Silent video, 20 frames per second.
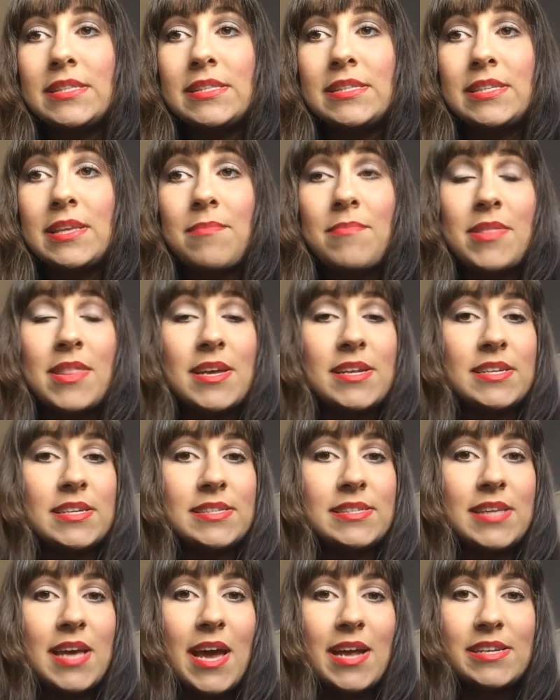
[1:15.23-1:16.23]
someone that
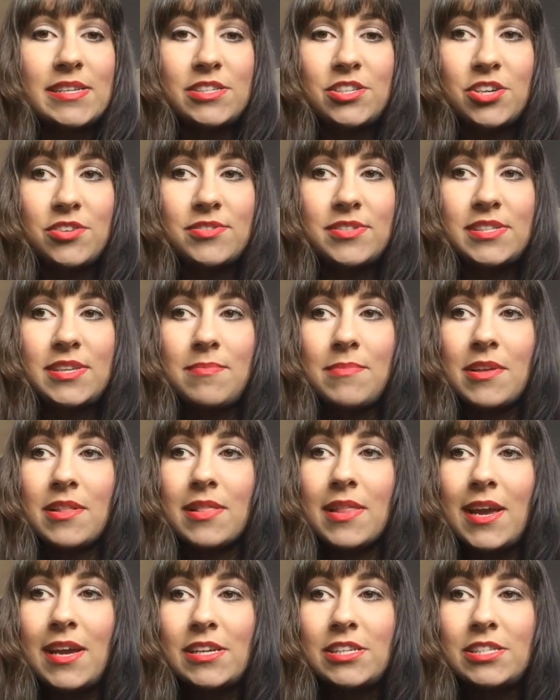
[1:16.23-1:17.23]
does head-to-toe
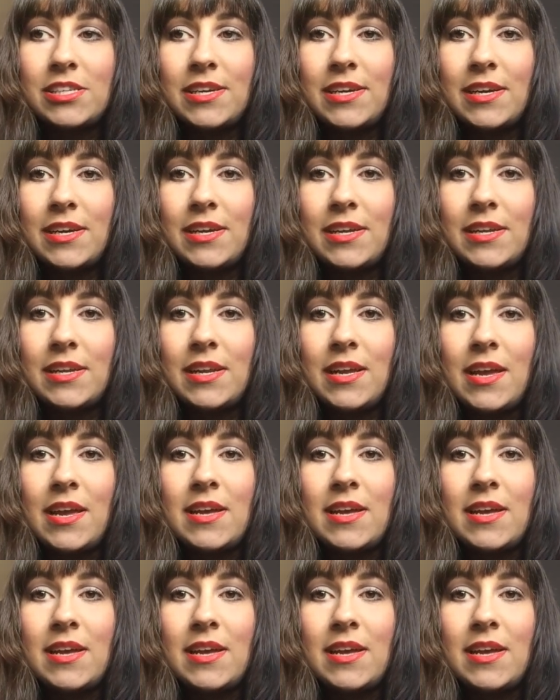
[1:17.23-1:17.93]
stimulation,